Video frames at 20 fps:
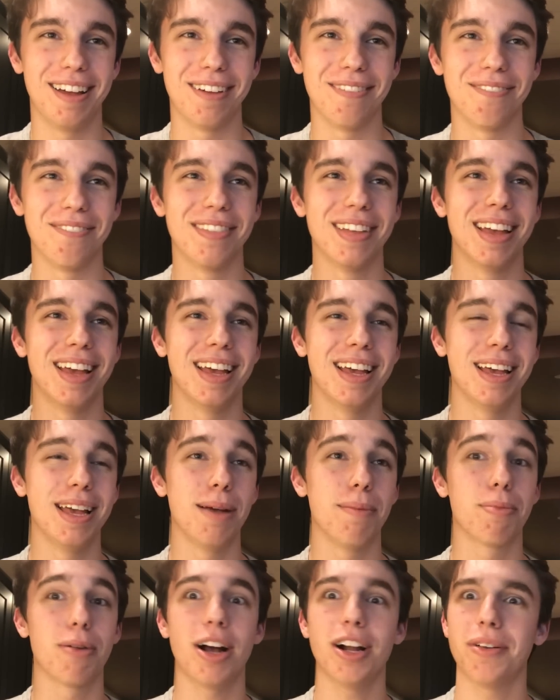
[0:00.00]
um,
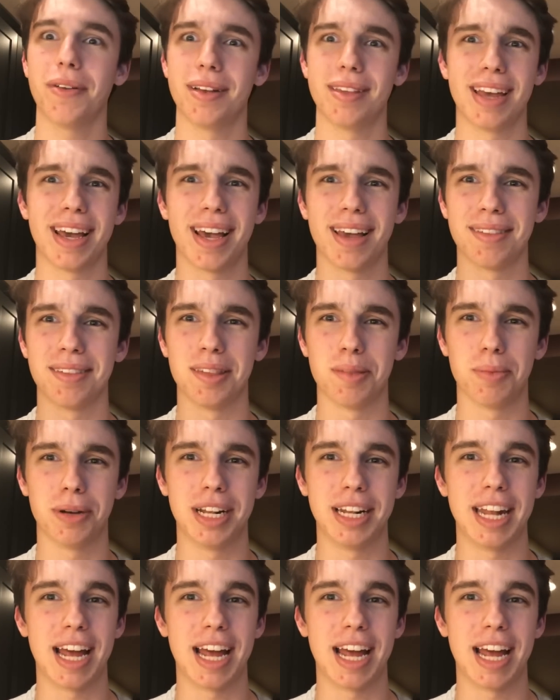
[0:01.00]
preterite, I guess, is pretty